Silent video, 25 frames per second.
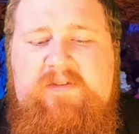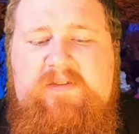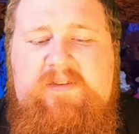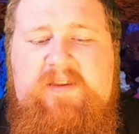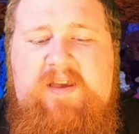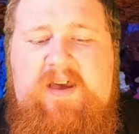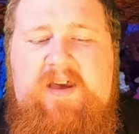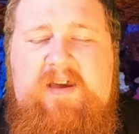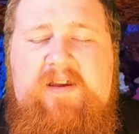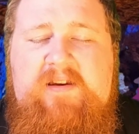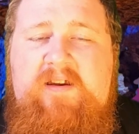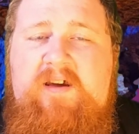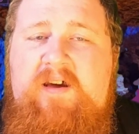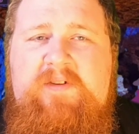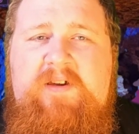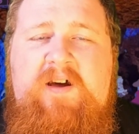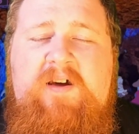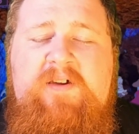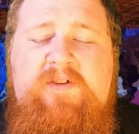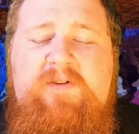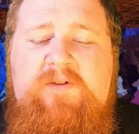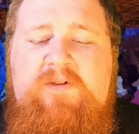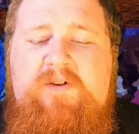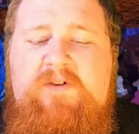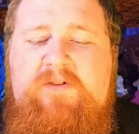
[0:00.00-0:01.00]
that
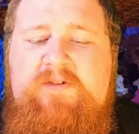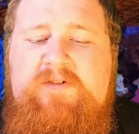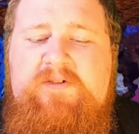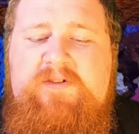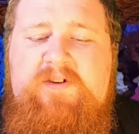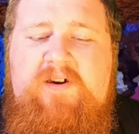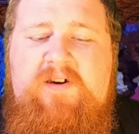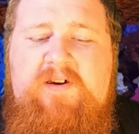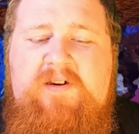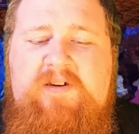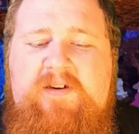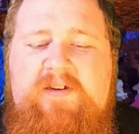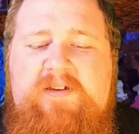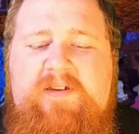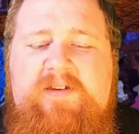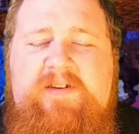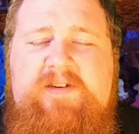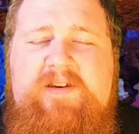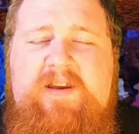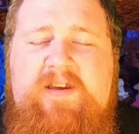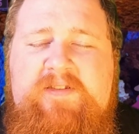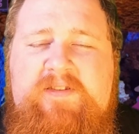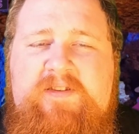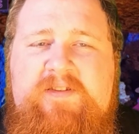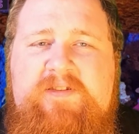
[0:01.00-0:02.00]
other colors aren't
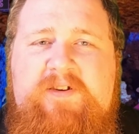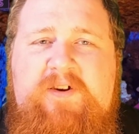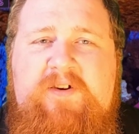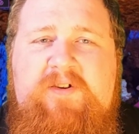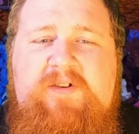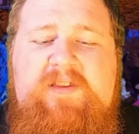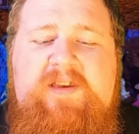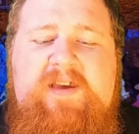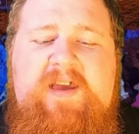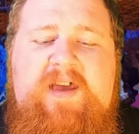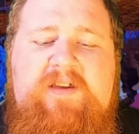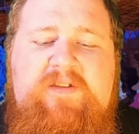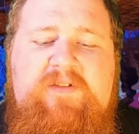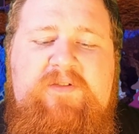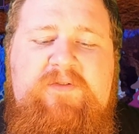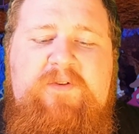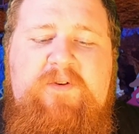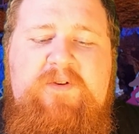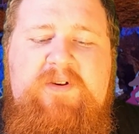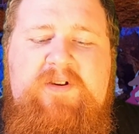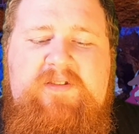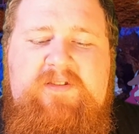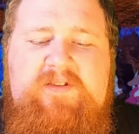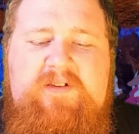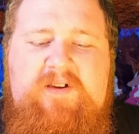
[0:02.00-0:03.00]
necessarily as
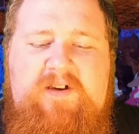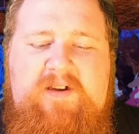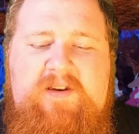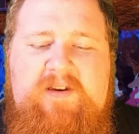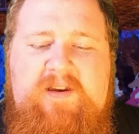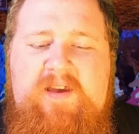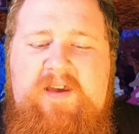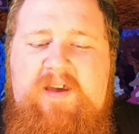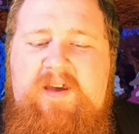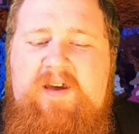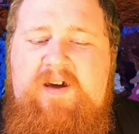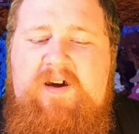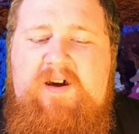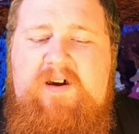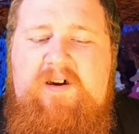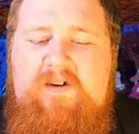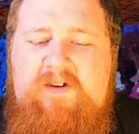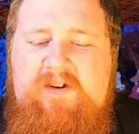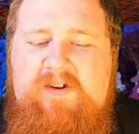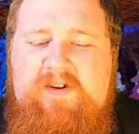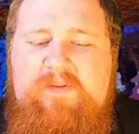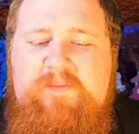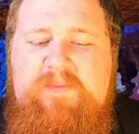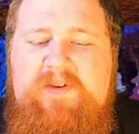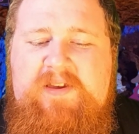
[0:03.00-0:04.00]
focused on are
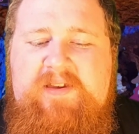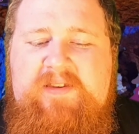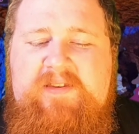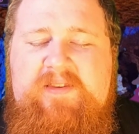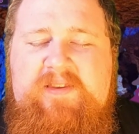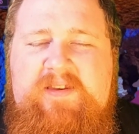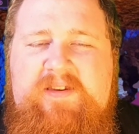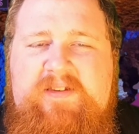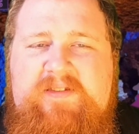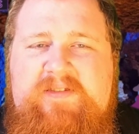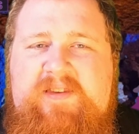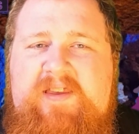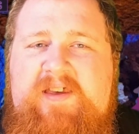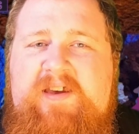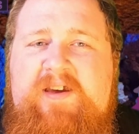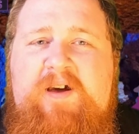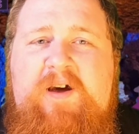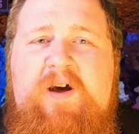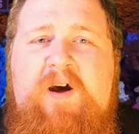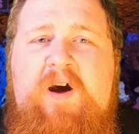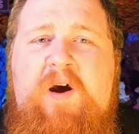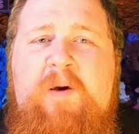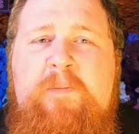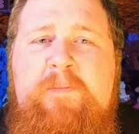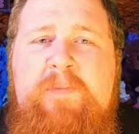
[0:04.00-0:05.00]
going to be things like
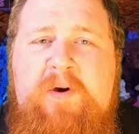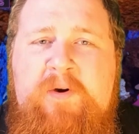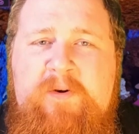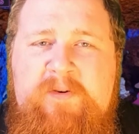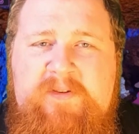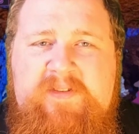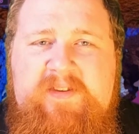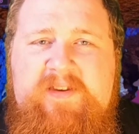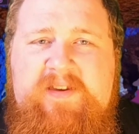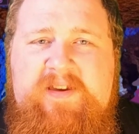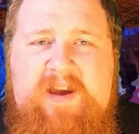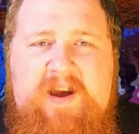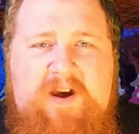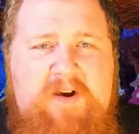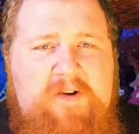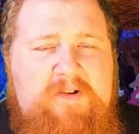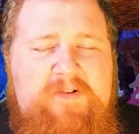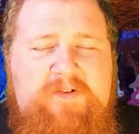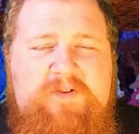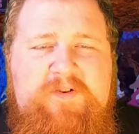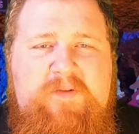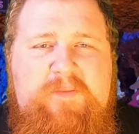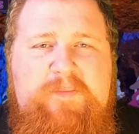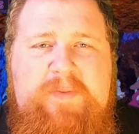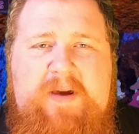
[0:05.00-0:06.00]
opposing
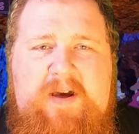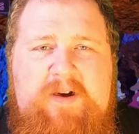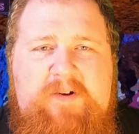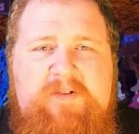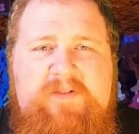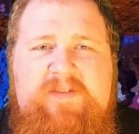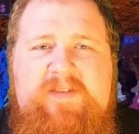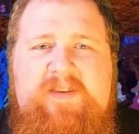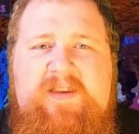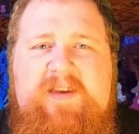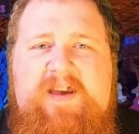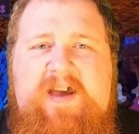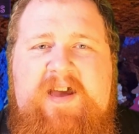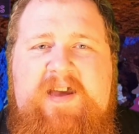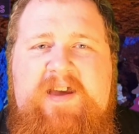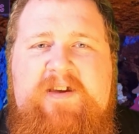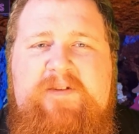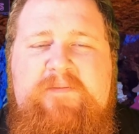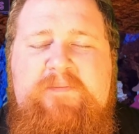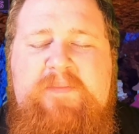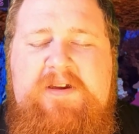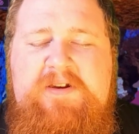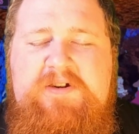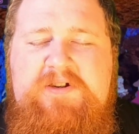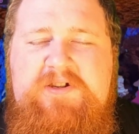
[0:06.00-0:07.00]
character bounce. Like I
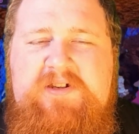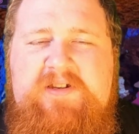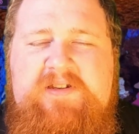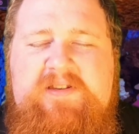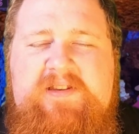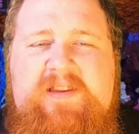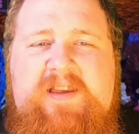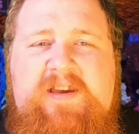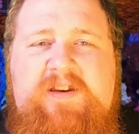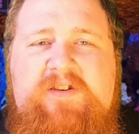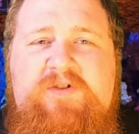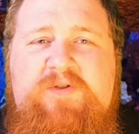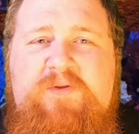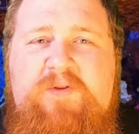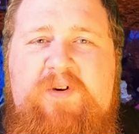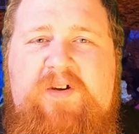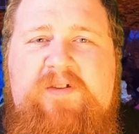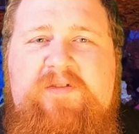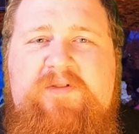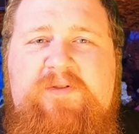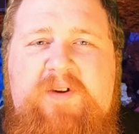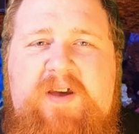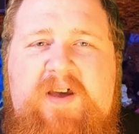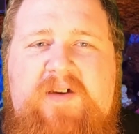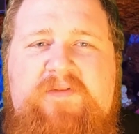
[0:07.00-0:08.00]
had mentioned, they do
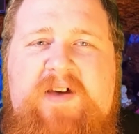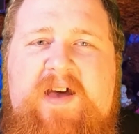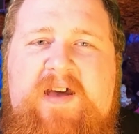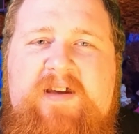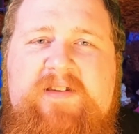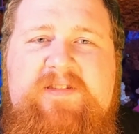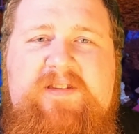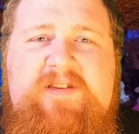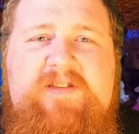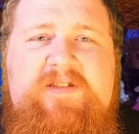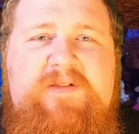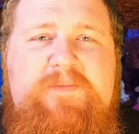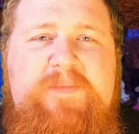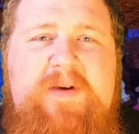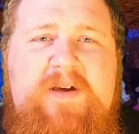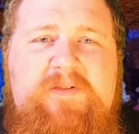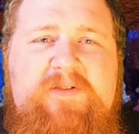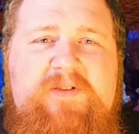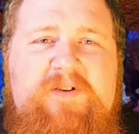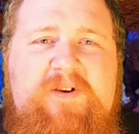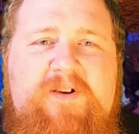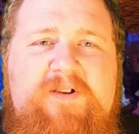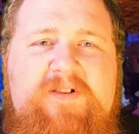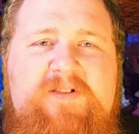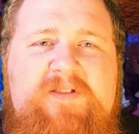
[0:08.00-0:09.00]
also have access to bounce
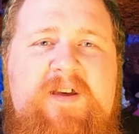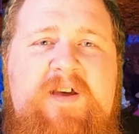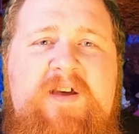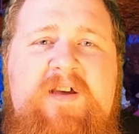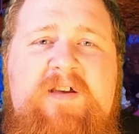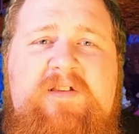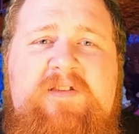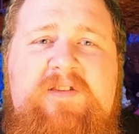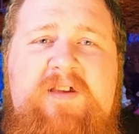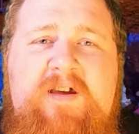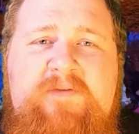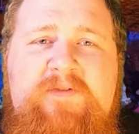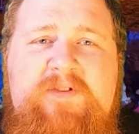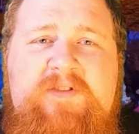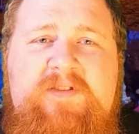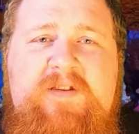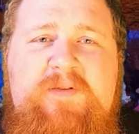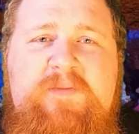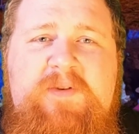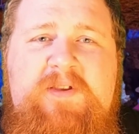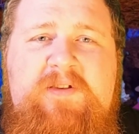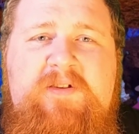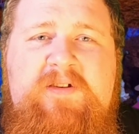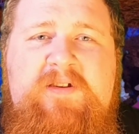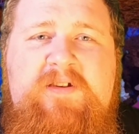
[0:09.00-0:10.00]
cards. A lot of it's going
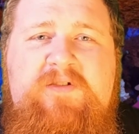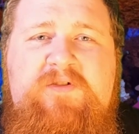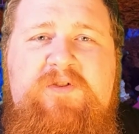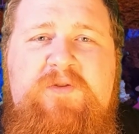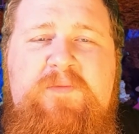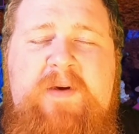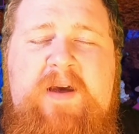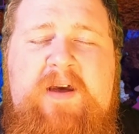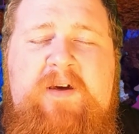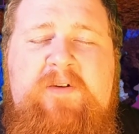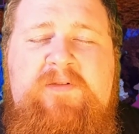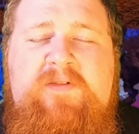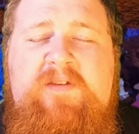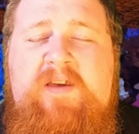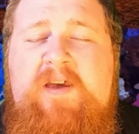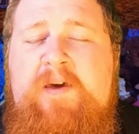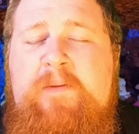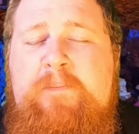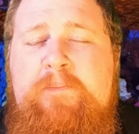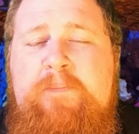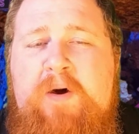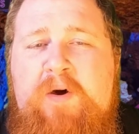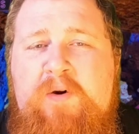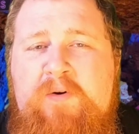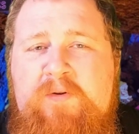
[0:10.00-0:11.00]
to be looking to bounce
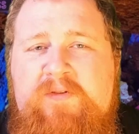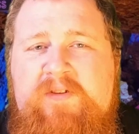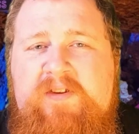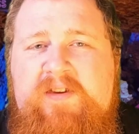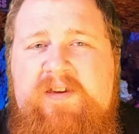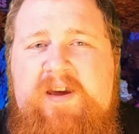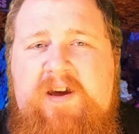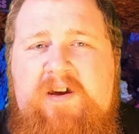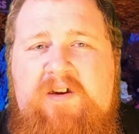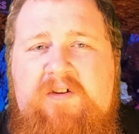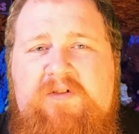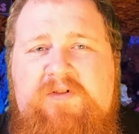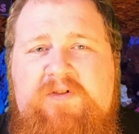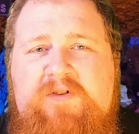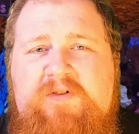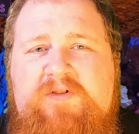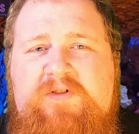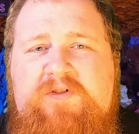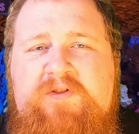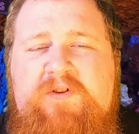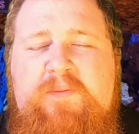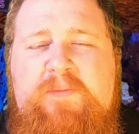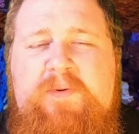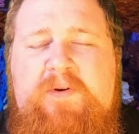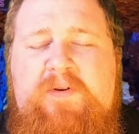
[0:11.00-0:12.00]
opposing characters
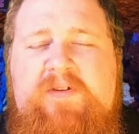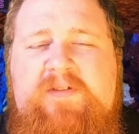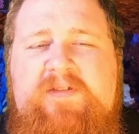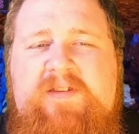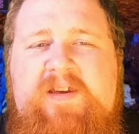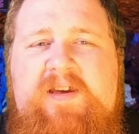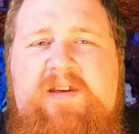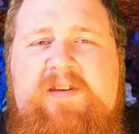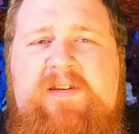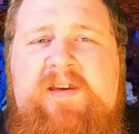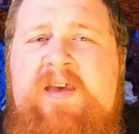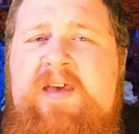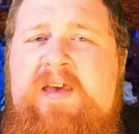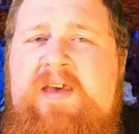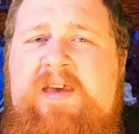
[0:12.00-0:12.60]
to your opponent's hand.